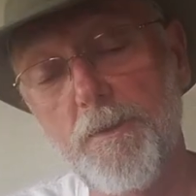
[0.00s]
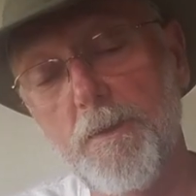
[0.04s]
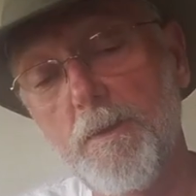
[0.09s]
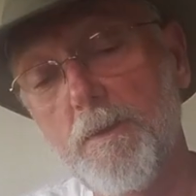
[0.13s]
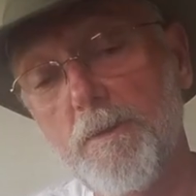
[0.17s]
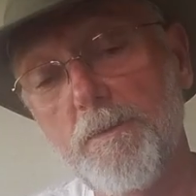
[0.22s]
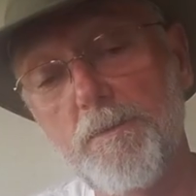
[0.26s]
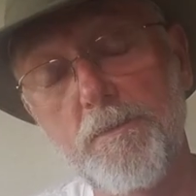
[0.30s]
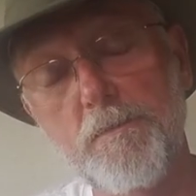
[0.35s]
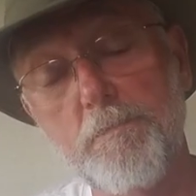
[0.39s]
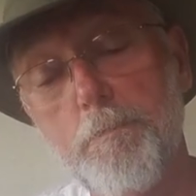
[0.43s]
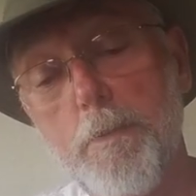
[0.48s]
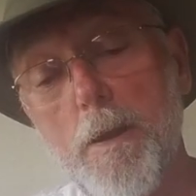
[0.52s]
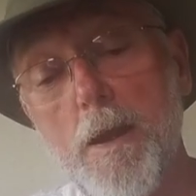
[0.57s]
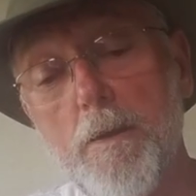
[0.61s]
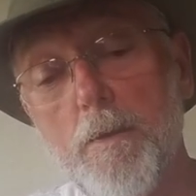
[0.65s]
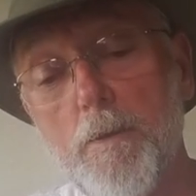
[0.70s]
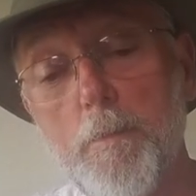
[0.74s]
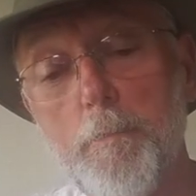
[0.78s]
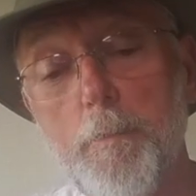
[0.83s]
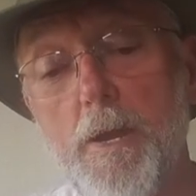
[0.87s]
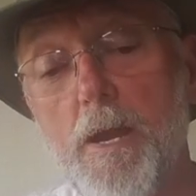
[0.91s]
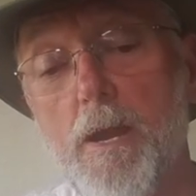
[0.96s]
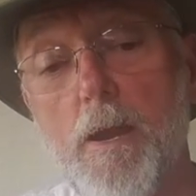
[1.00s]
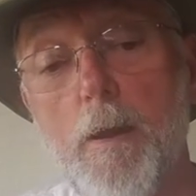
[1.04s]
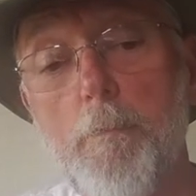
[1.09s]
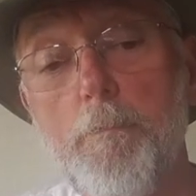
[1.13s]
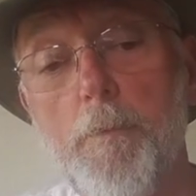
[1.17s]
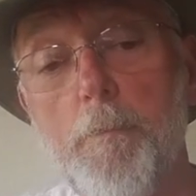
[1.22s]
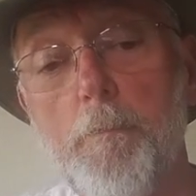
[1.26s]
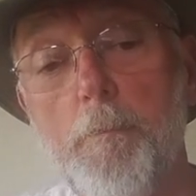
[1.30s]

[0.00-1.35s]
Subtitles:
And this is probably going to be a couple of